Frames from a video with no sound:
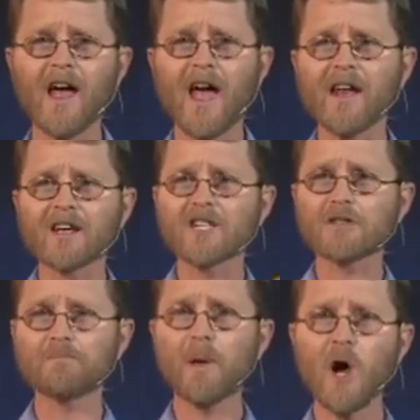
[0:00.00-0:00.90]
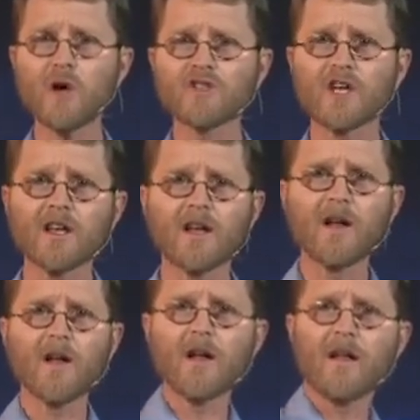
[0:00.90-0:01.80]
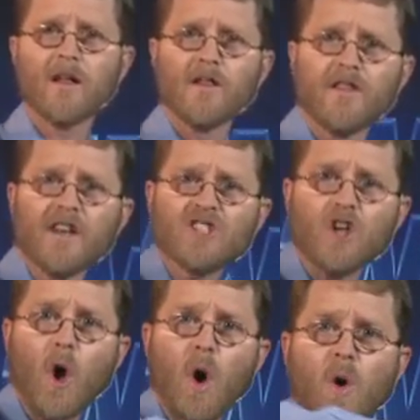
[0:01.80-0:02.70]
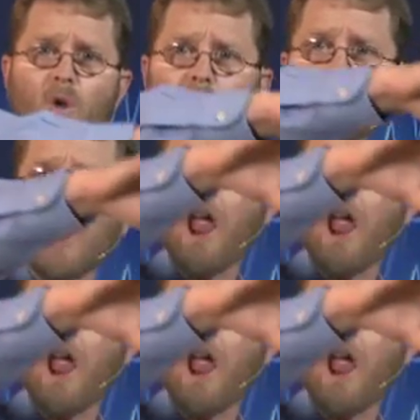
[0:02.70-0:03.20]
and exposing this whole